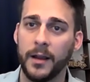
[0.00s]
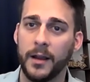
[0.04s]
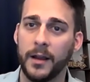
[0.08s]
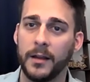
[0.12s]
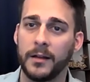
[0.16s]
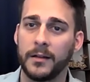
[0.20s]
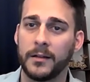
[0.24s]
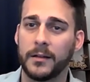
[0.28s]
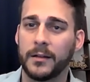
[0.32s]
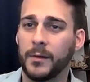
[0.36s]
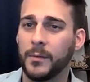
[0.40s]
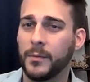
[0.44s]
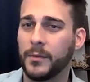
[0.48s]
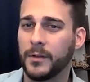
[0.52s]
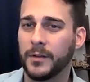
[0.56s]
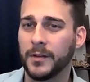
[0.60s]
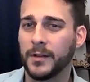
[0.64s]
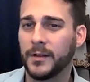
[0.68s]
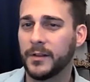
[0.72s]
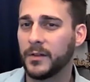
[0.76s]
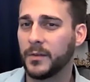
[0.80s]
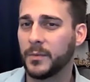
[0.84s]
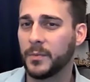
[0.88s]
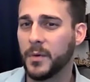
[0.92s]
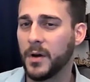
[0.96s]
It's something
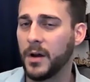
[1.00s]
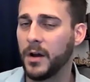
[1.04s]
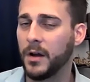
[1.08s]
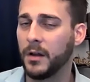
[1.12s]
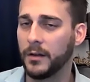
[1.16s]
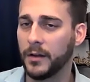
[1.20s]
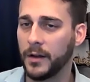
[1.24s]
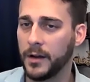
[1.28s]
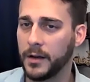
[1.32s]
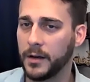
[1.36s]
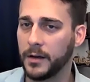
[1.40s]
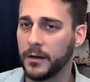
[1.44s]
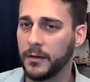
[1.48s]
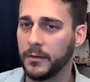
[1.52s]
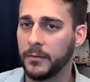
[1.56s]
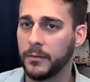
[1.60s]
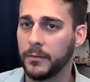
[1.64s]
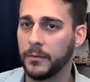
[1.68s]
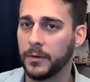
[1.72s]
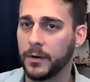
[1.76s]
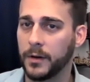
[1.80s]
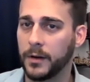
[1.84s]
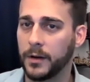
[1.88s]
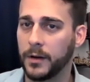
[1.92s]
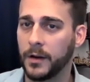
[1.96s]
that's small
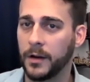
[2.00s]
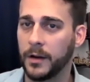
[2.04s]
and